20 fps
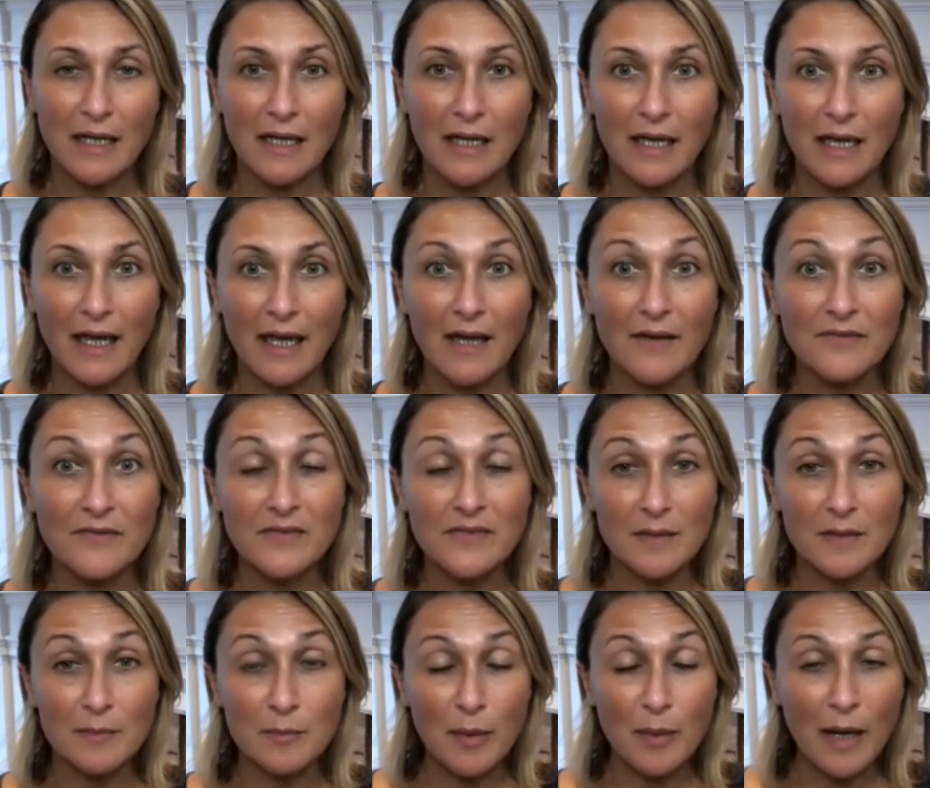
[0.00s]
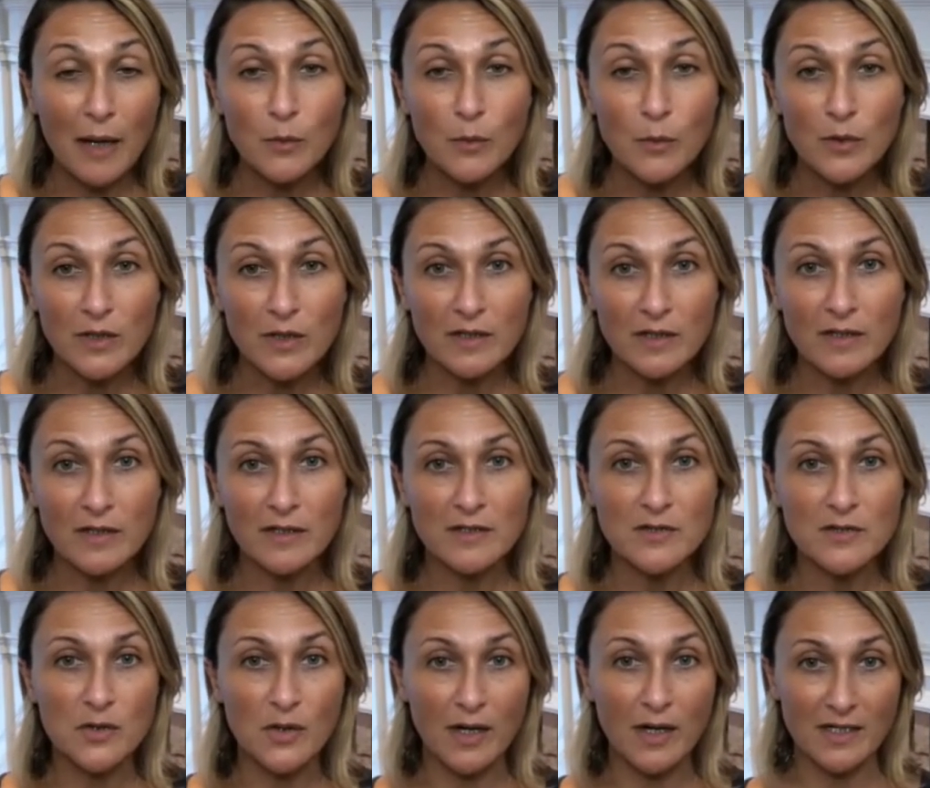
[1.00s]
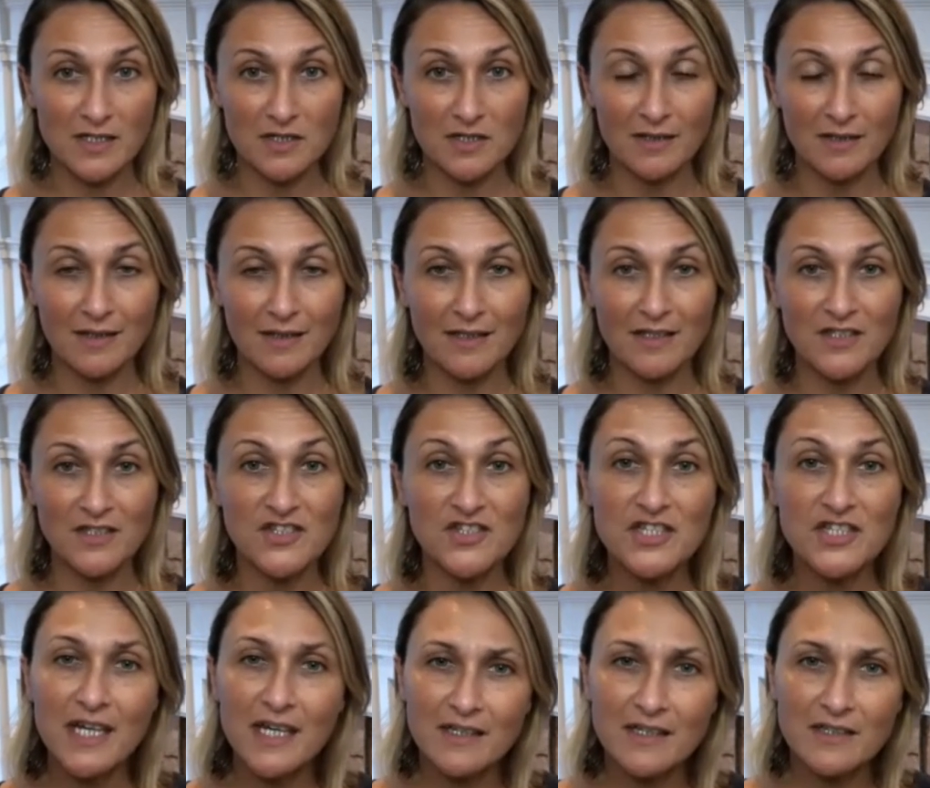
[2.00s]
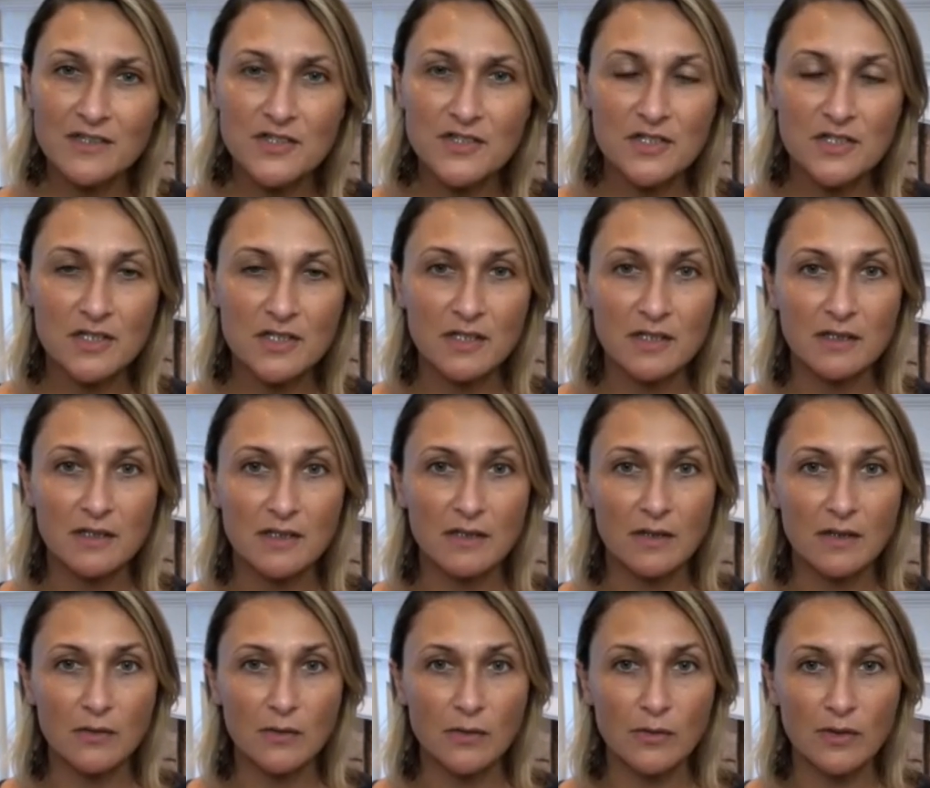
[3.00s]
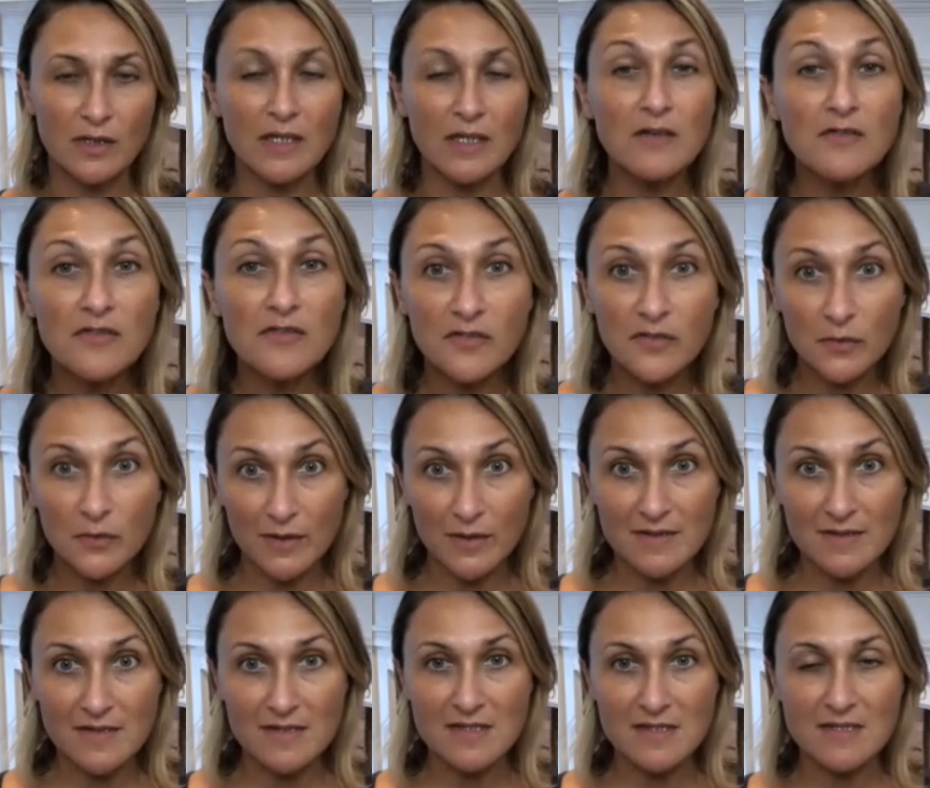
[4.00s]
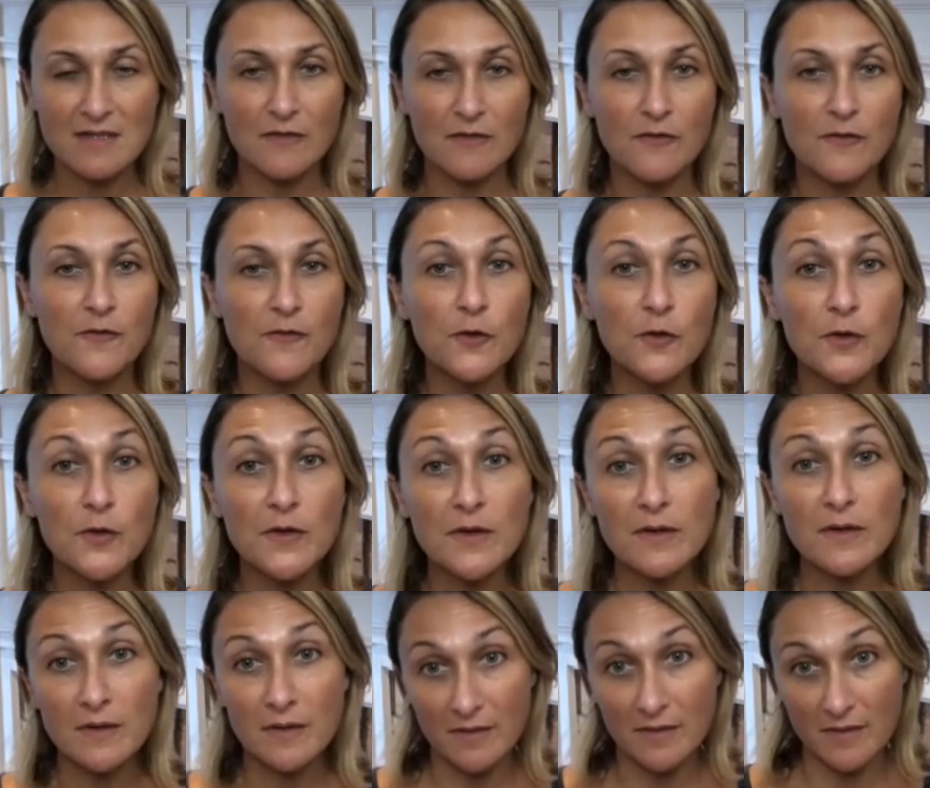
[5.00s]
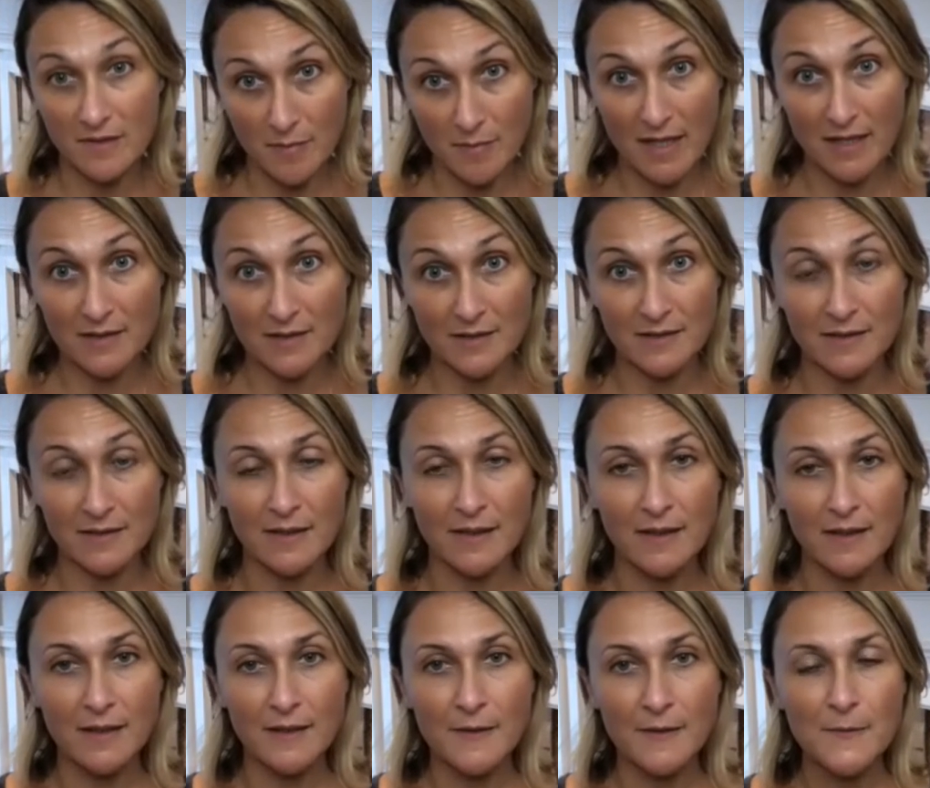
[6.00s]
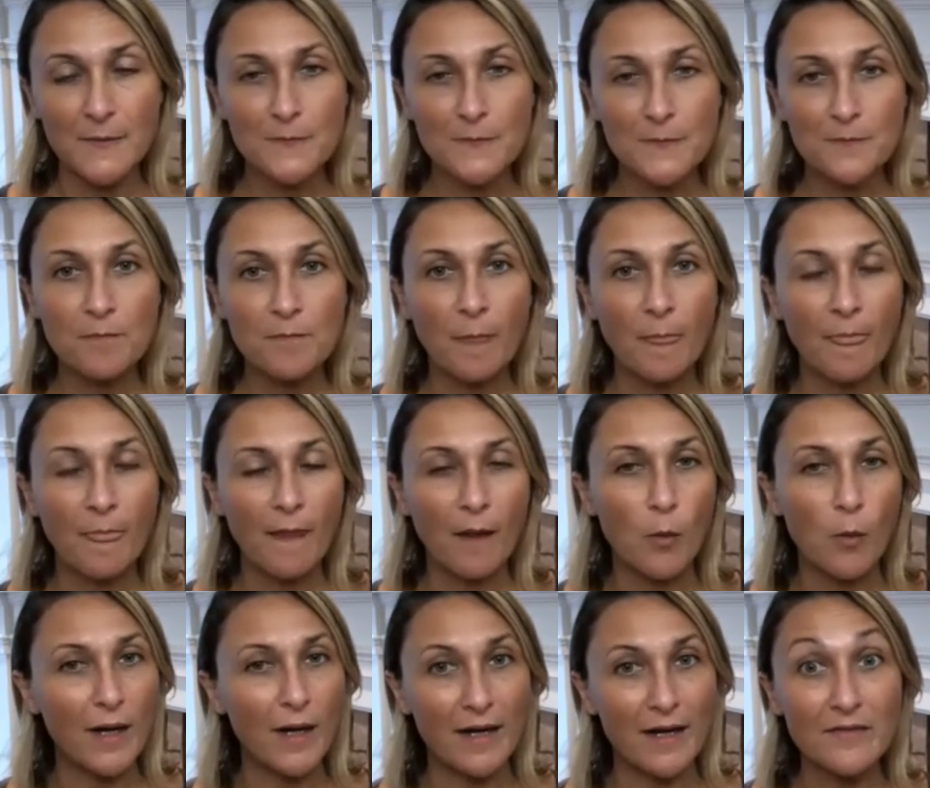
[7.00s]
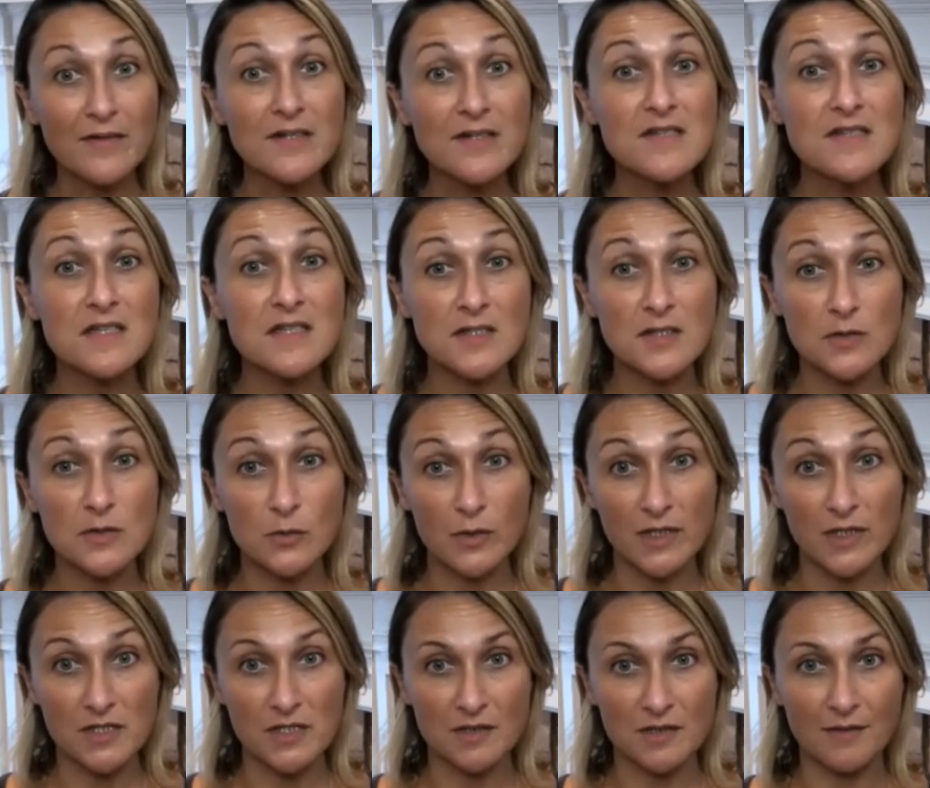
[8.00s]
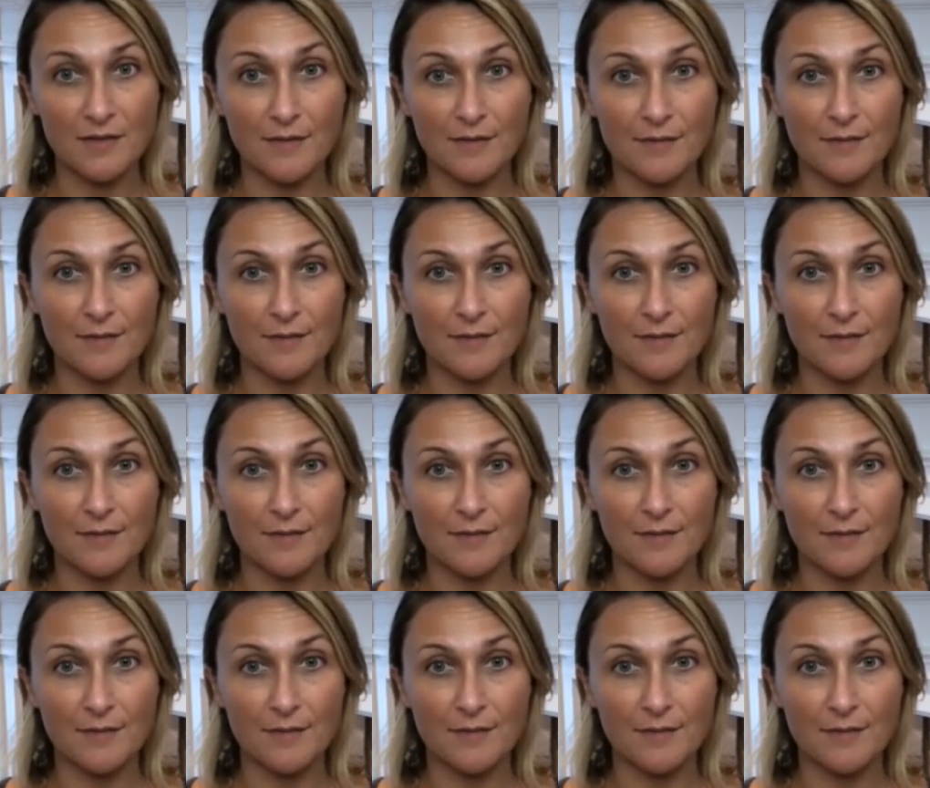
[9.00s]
have the power to actually change or influence for the better whatever situation,